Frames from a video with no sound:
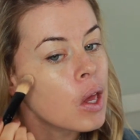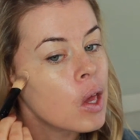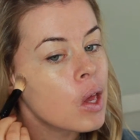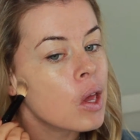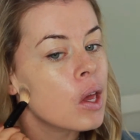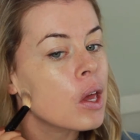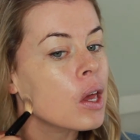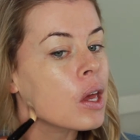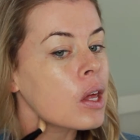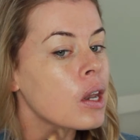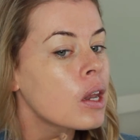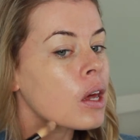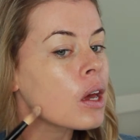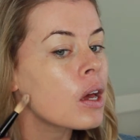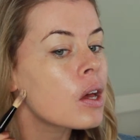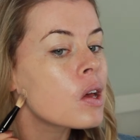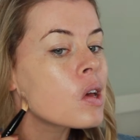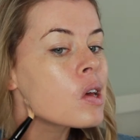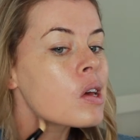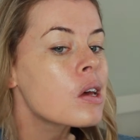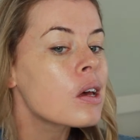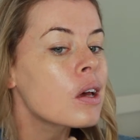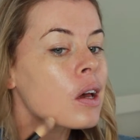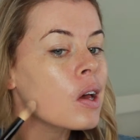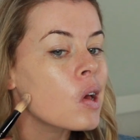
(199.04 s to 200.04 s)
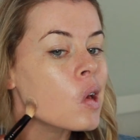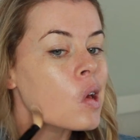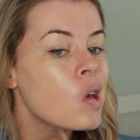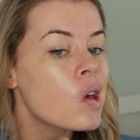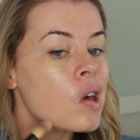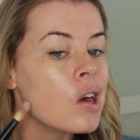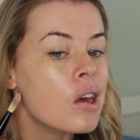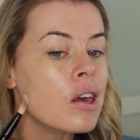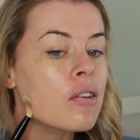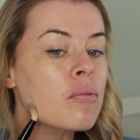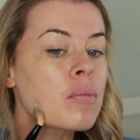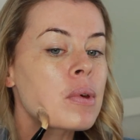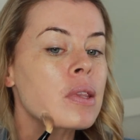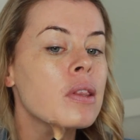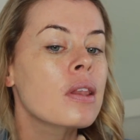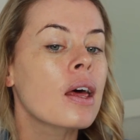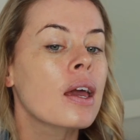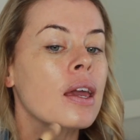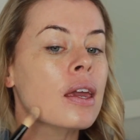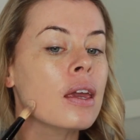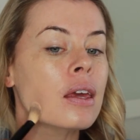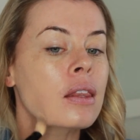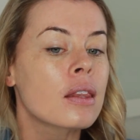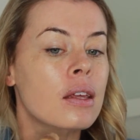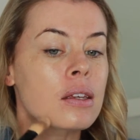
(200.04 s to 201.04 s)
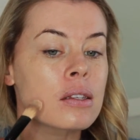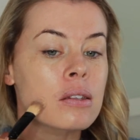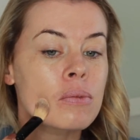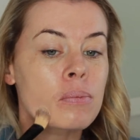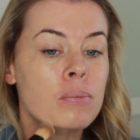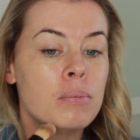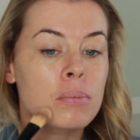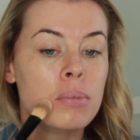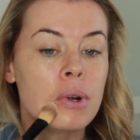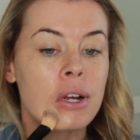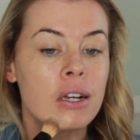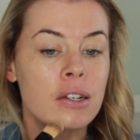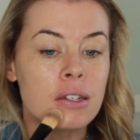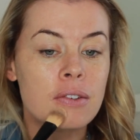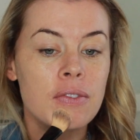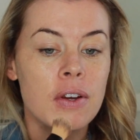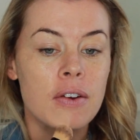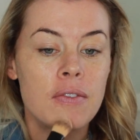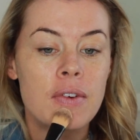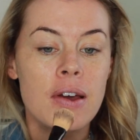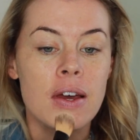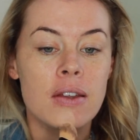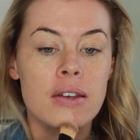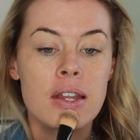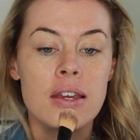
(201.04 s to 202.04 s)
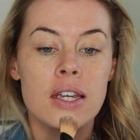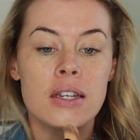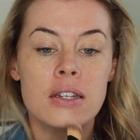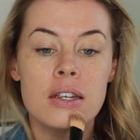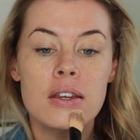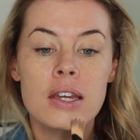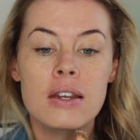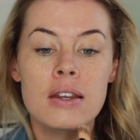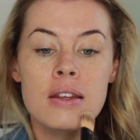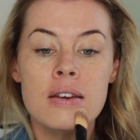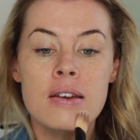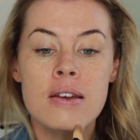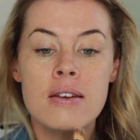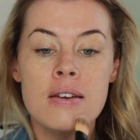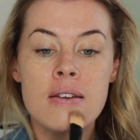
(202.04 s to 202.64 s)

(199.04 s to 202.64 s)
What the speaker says: and I've been liking this brush for foundation.